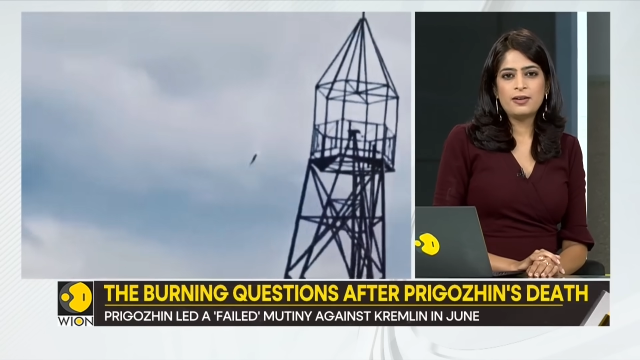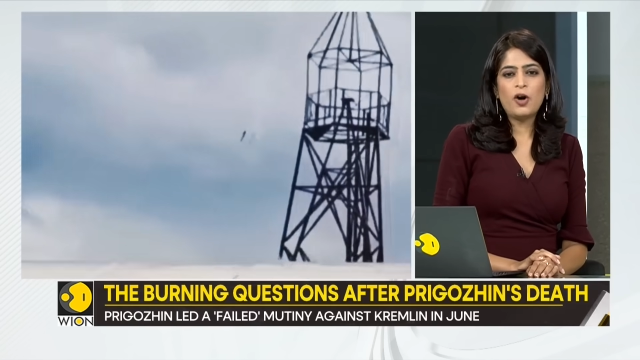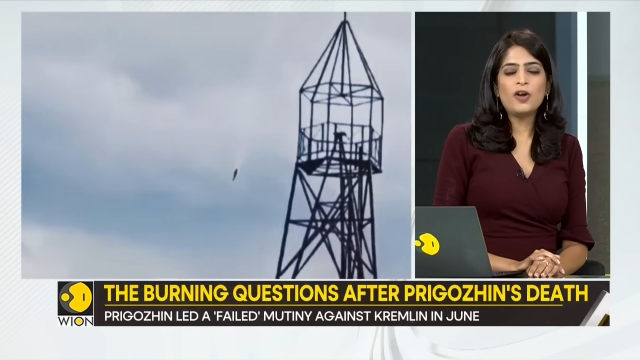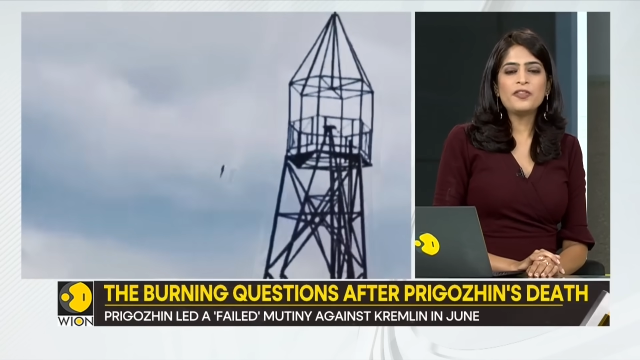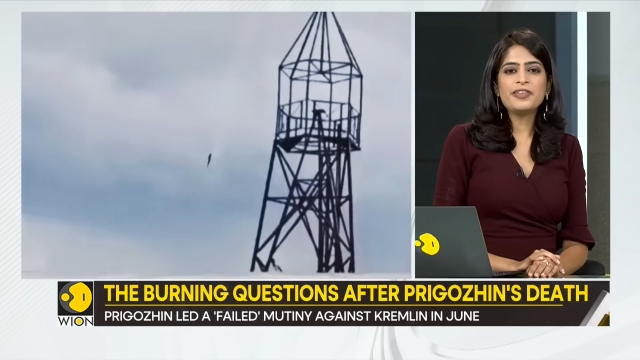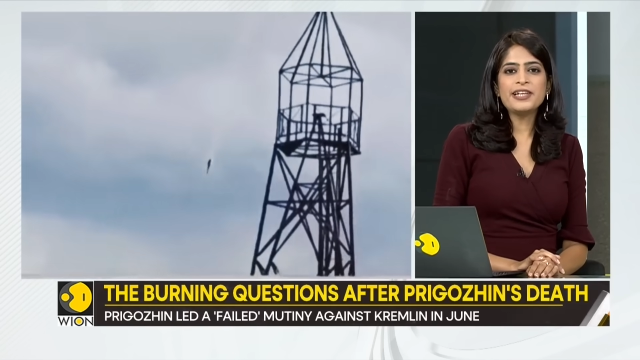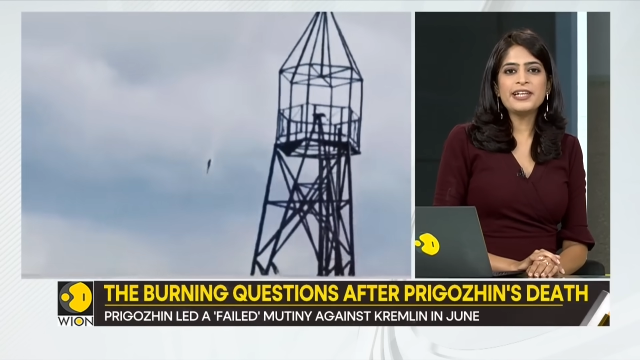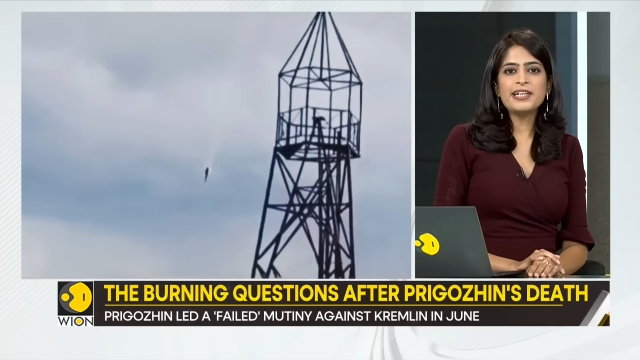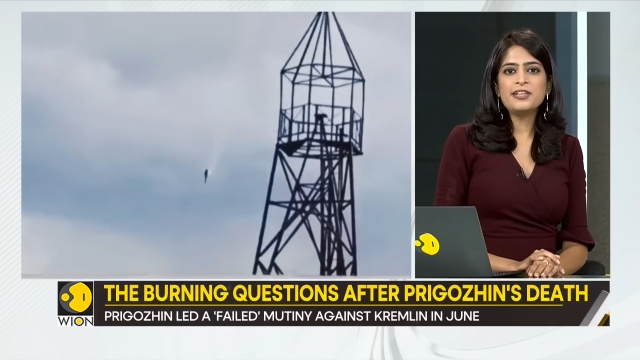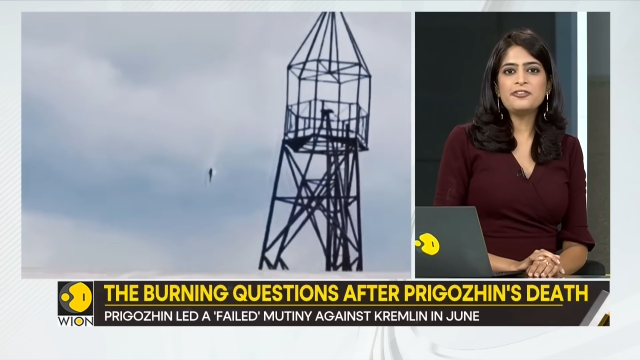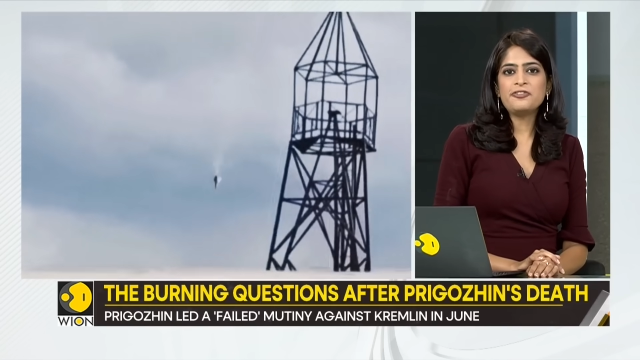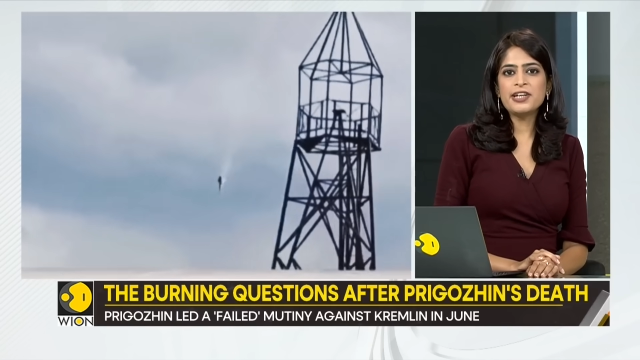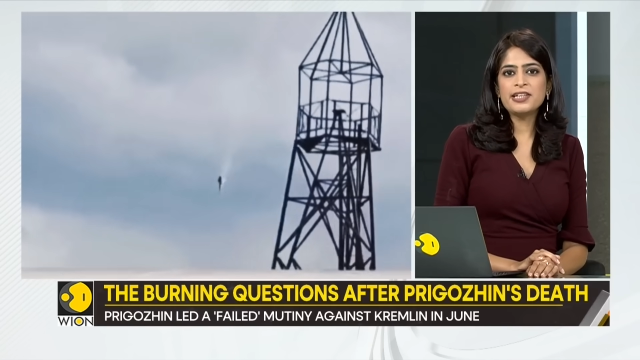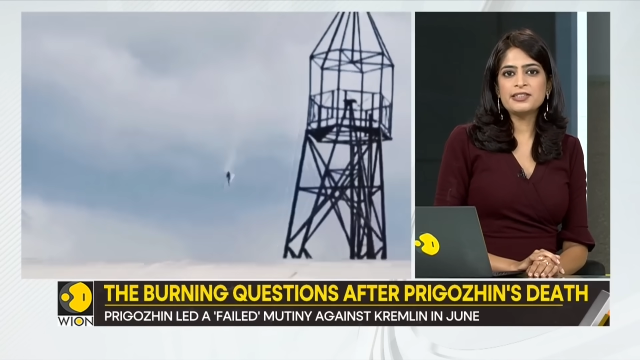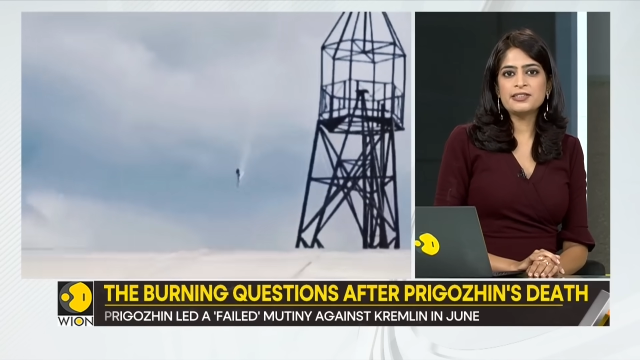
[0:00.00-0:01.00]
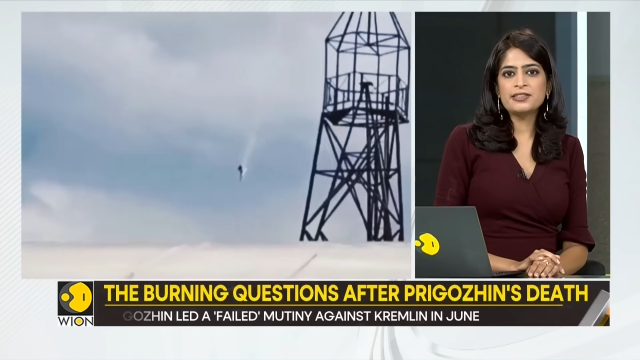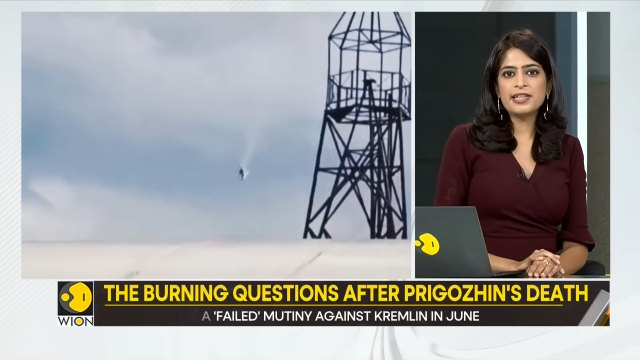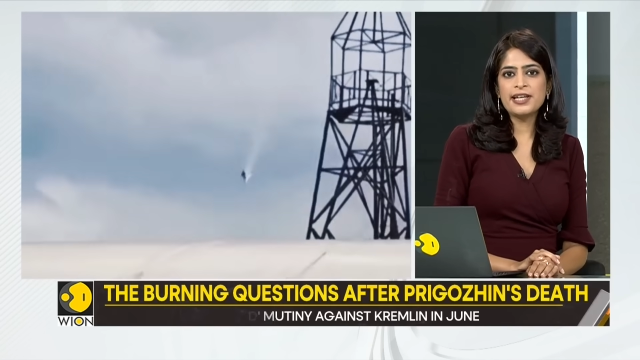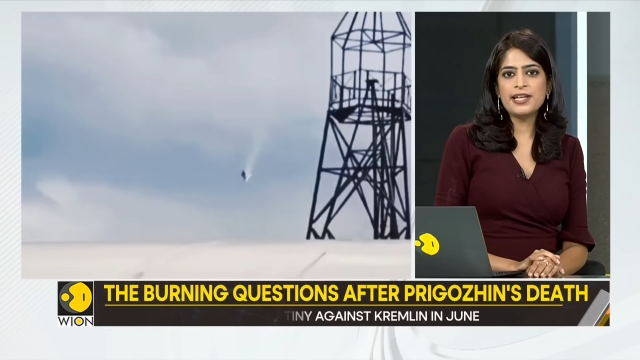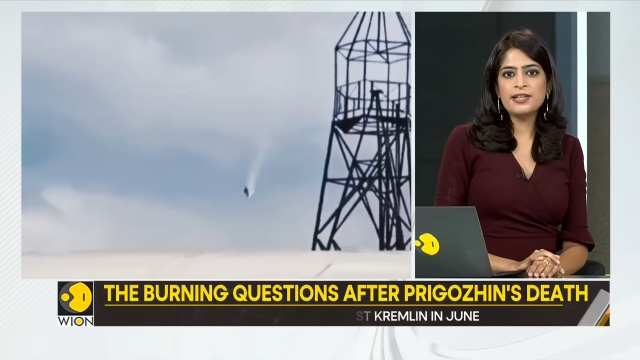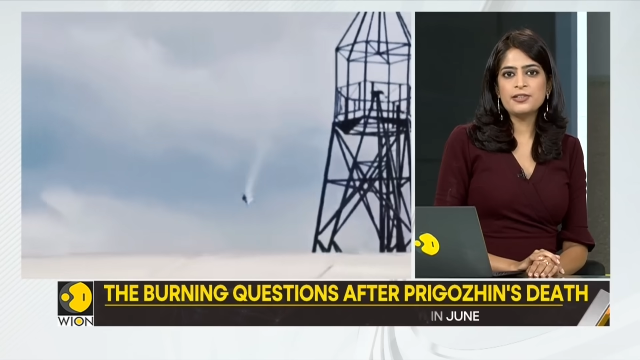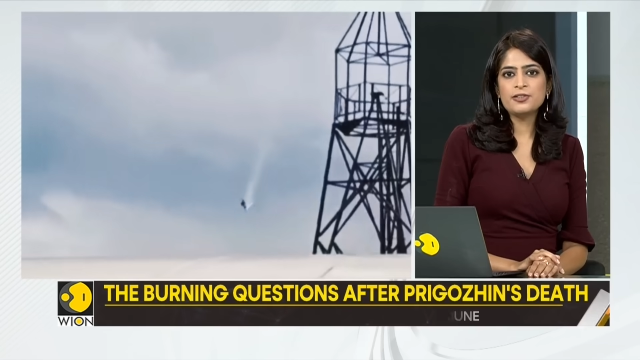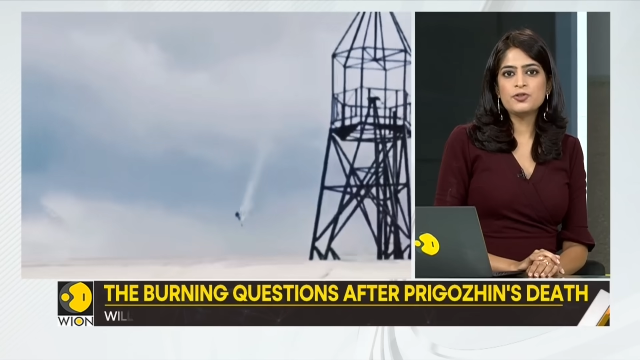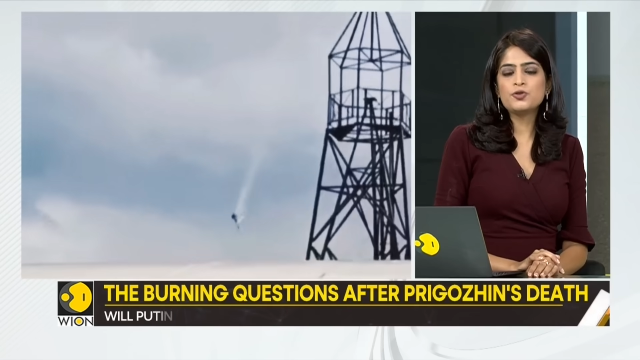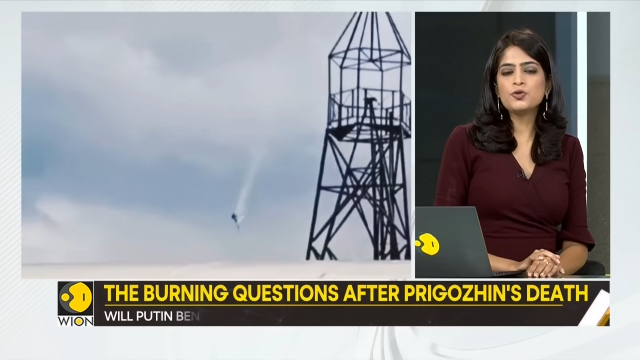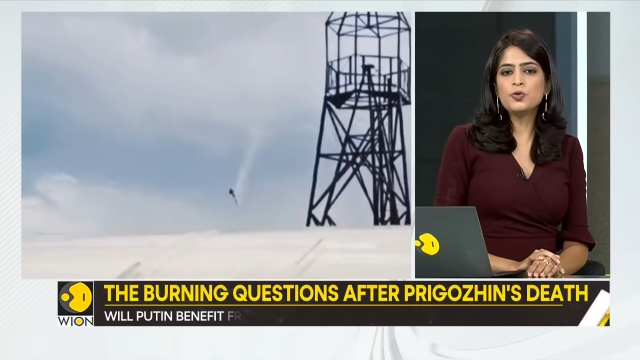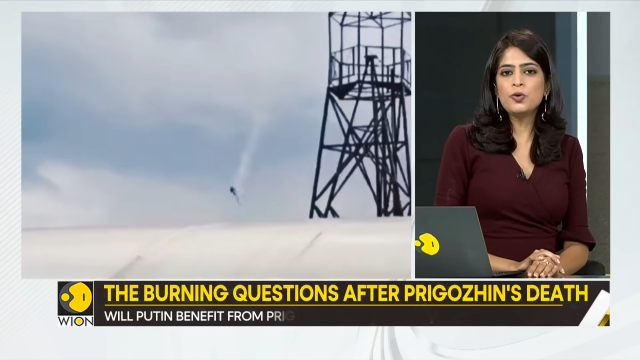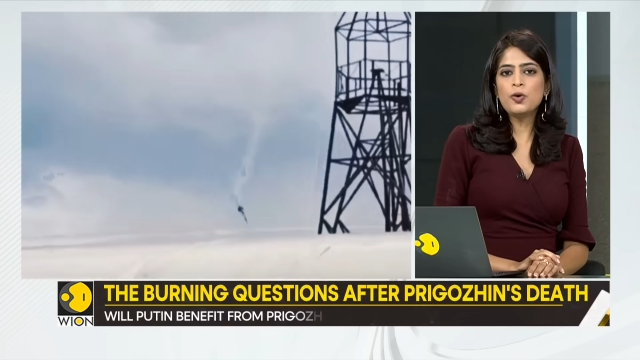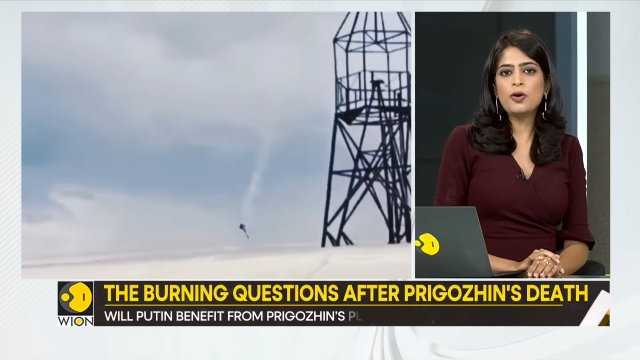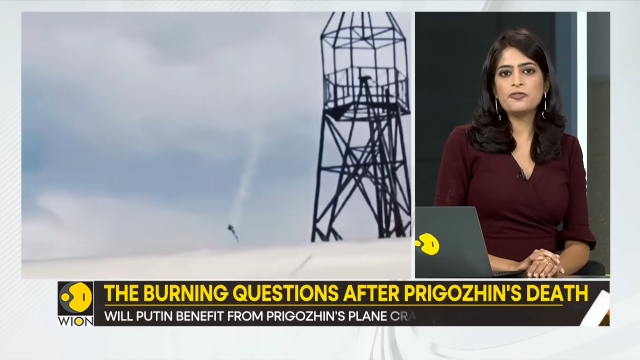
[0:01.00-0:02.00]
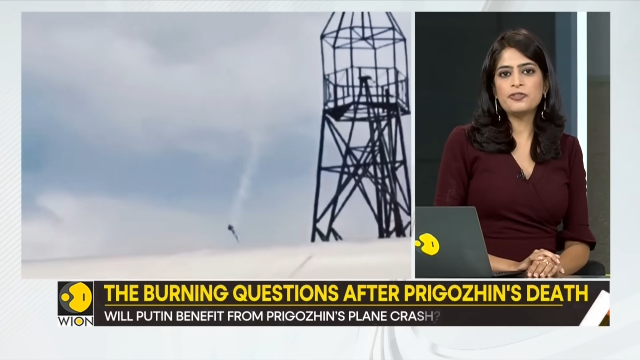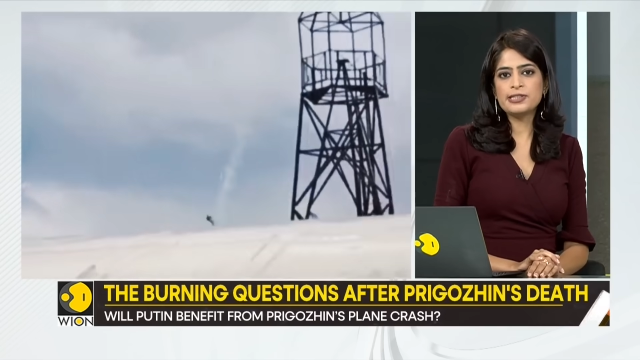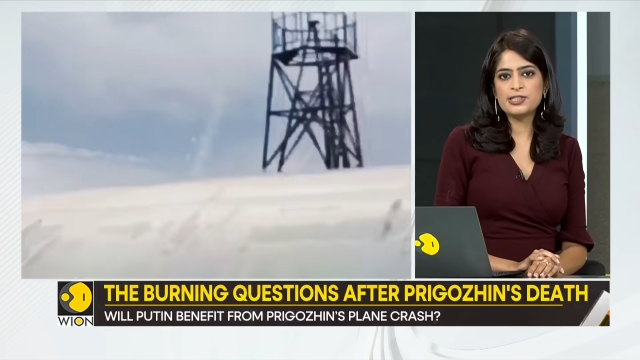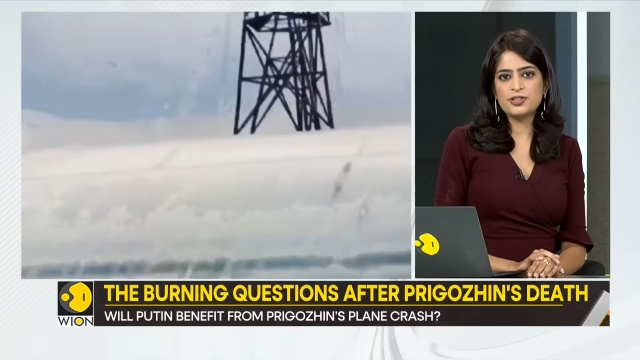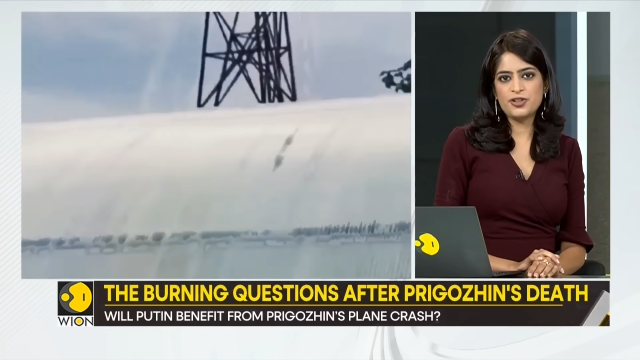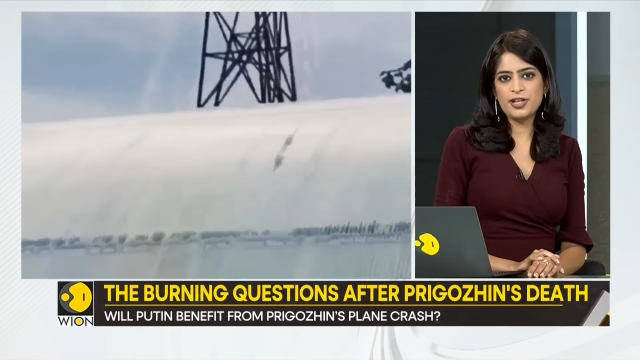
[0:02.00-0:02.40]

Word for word: On the ill-fated day, two of his